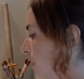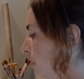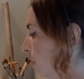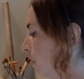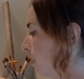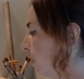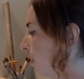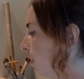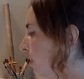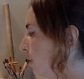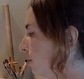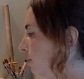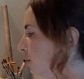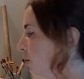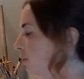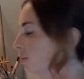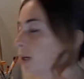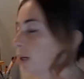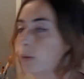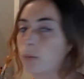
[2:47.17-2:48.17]
You
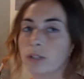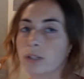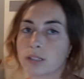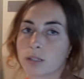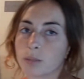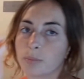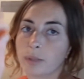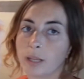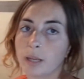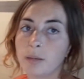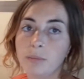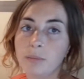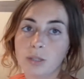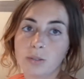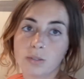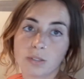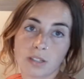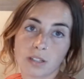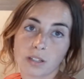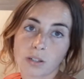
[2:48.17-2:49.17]
might want to play
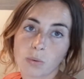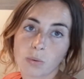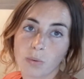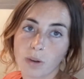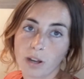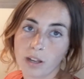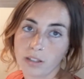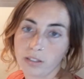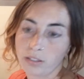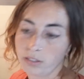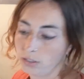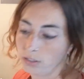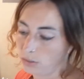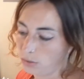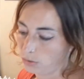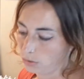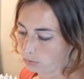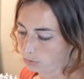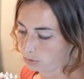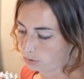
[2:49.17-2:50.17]
music while
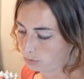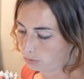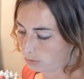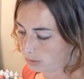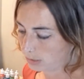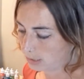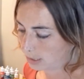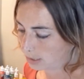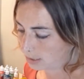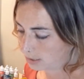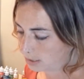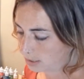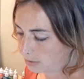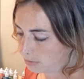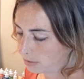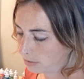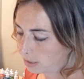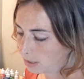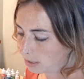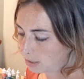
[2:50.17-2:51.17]
you do this
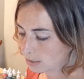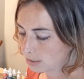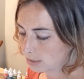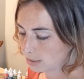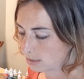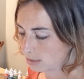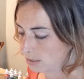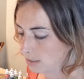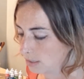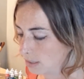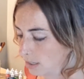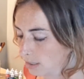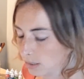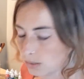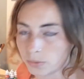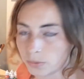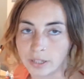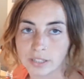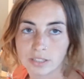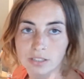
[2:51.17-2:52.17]
activity. It's a nice
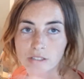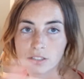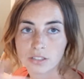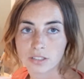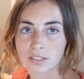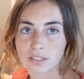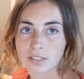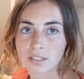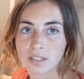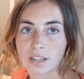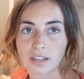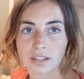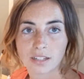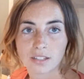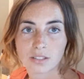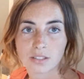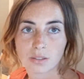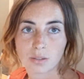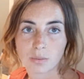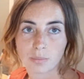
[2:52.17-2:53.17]
way to just get
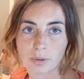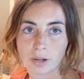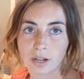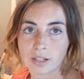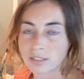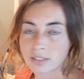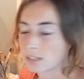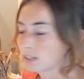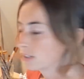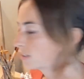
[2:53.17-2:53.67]
into the process